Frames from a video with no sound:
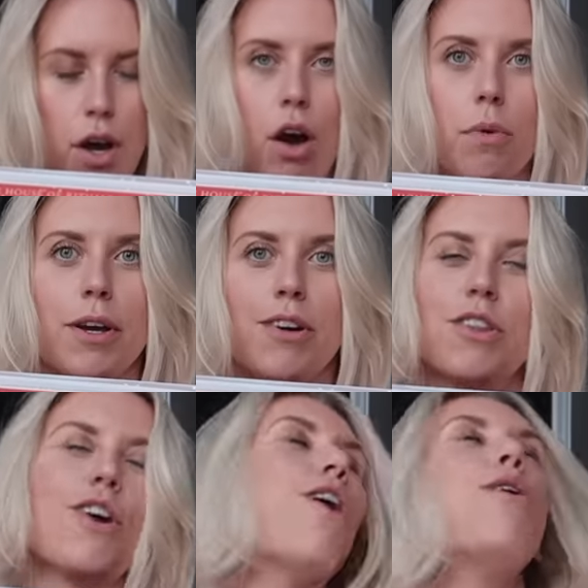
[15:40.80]
Oh my God,
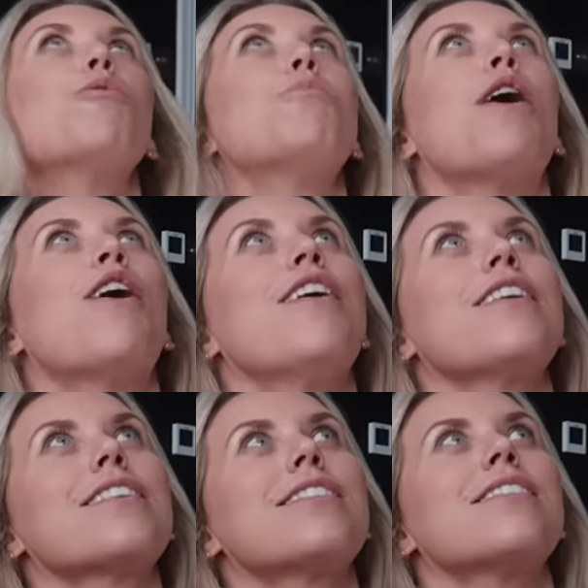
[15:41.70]
the whole
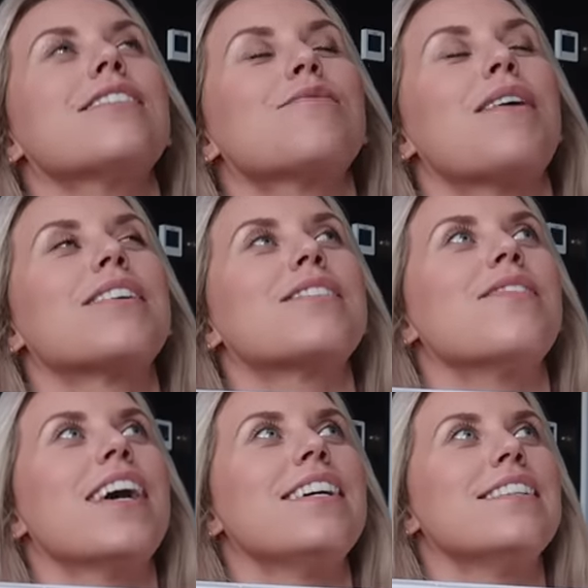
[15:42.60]
box smells
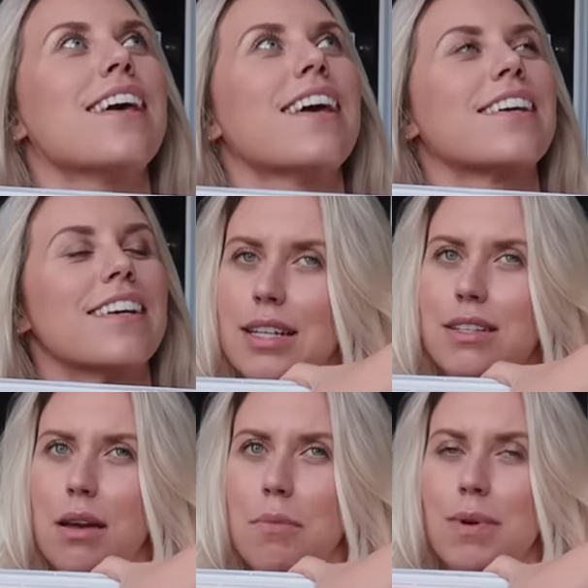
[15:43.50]
amazing.
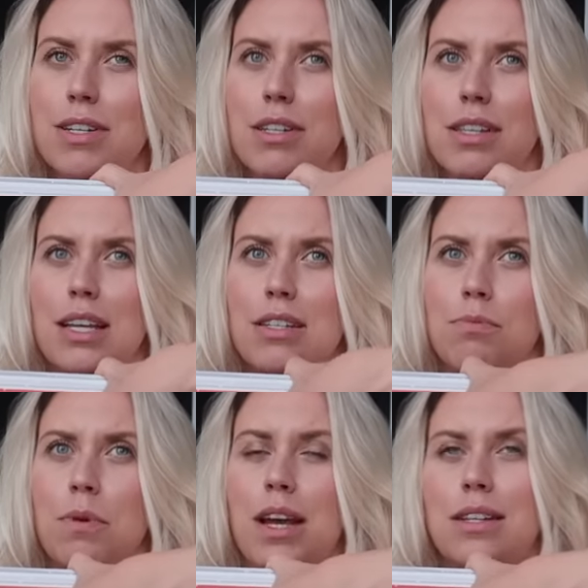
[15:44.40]
Last time I went to
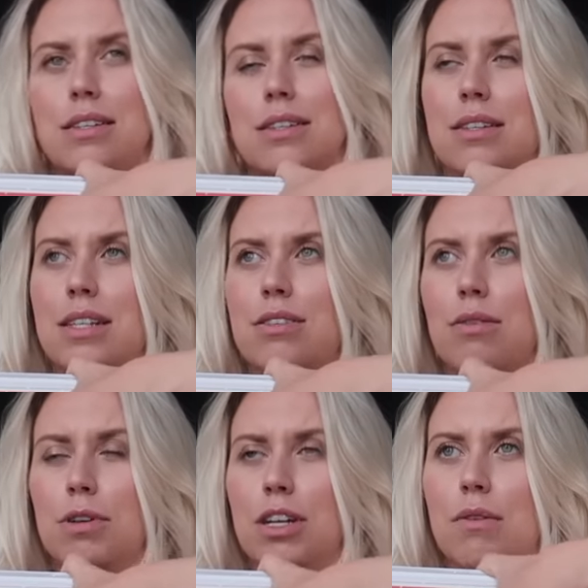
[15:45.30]
Sainsbury's, since
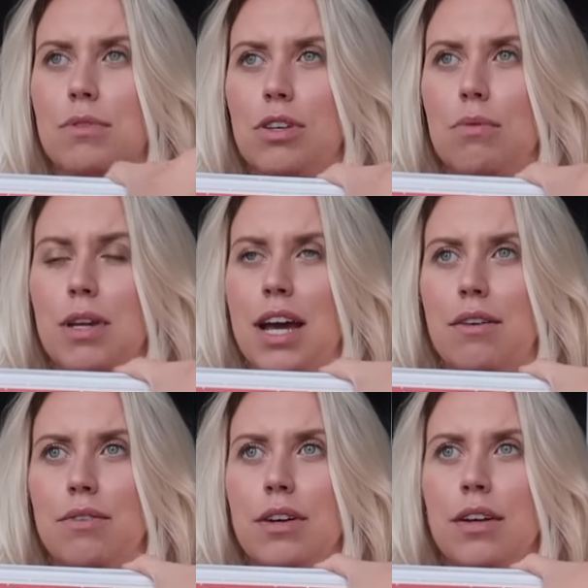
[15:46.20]
I'm gonna go with Tom
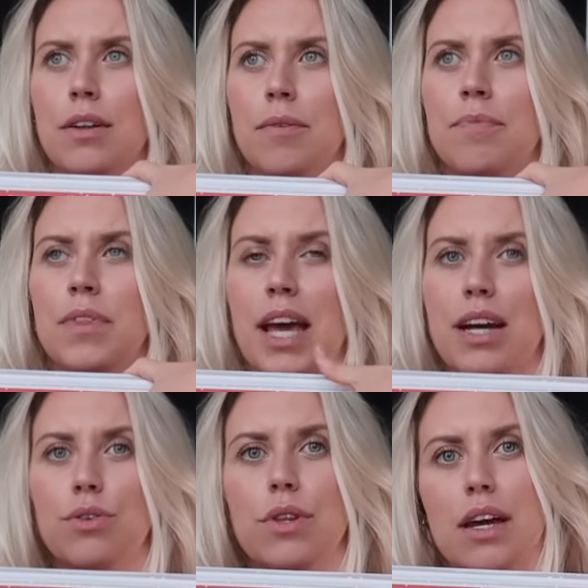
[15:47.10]
now, they
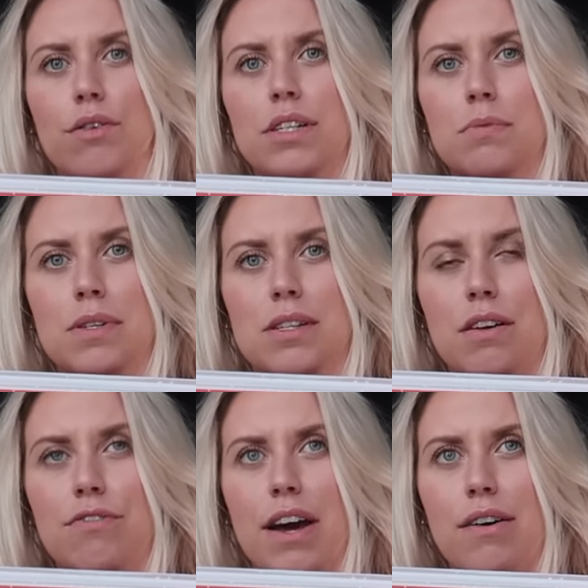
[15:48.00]
had all their Christmas
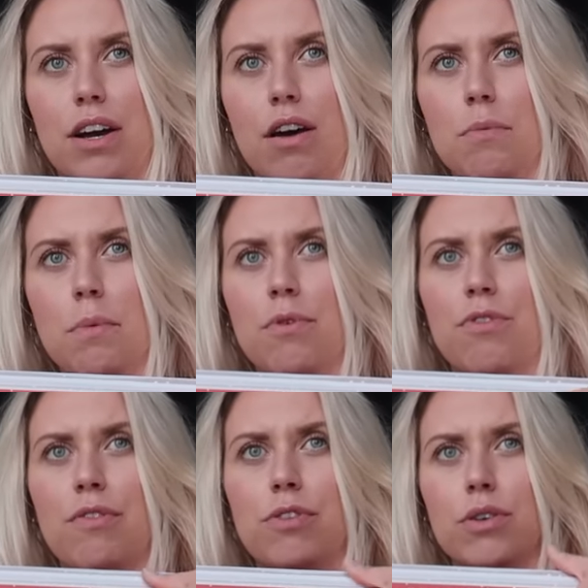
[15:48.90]
stuff out. I can't remember if
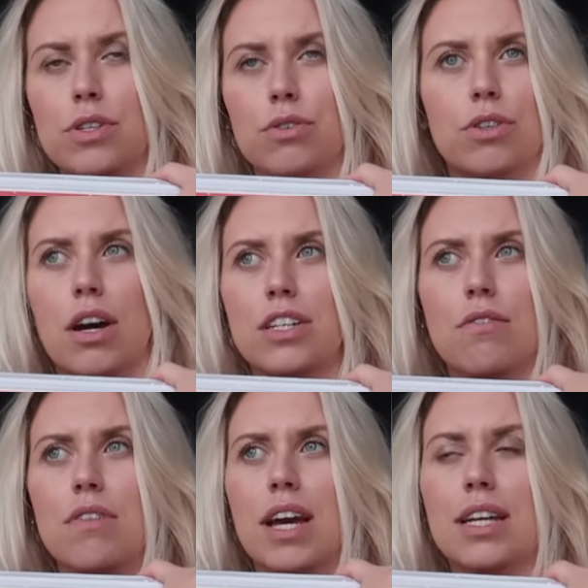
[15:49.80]
I vlogged it or not. I
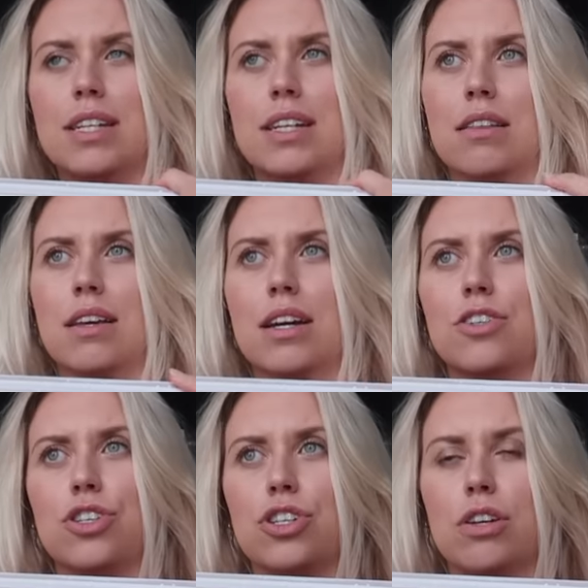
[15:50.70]
don't think I did. I think I
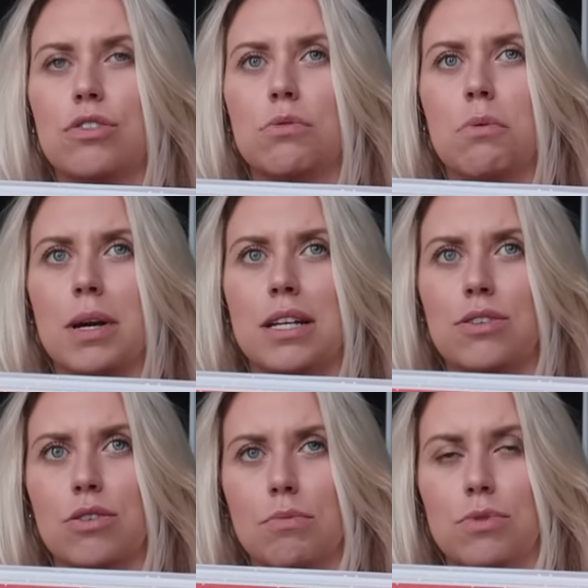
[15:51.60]
just showed you on my
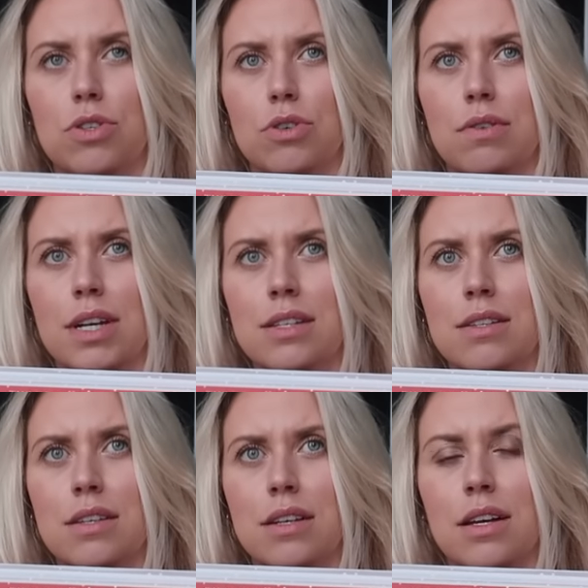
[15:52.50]
Instagram
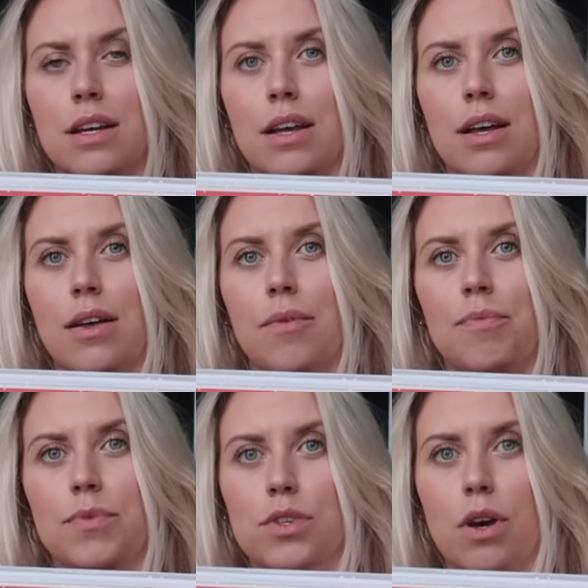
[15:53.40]
stories.
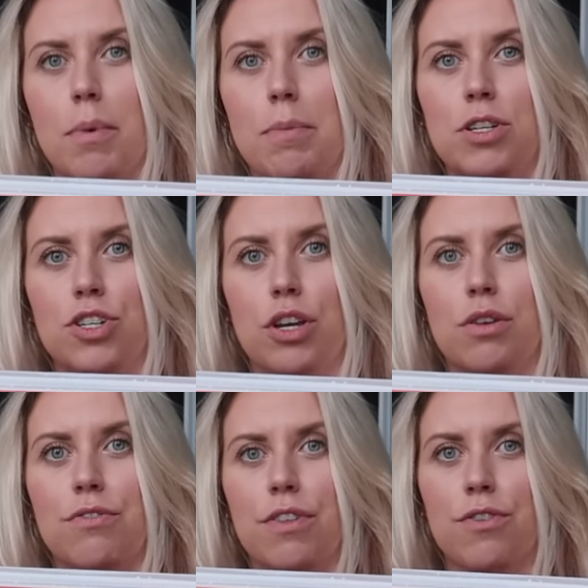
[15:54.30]
So I'll maybe show you
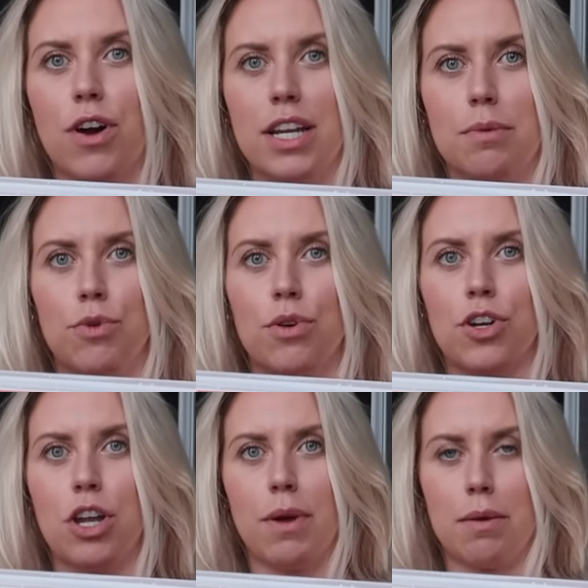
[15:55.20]
if they've got any more
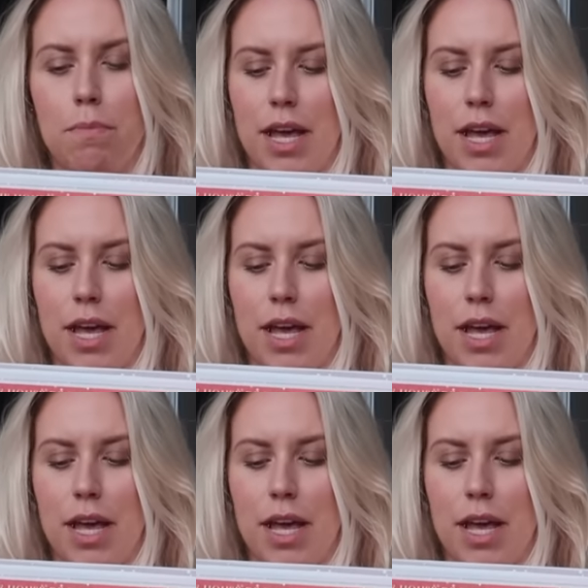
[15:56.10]
new in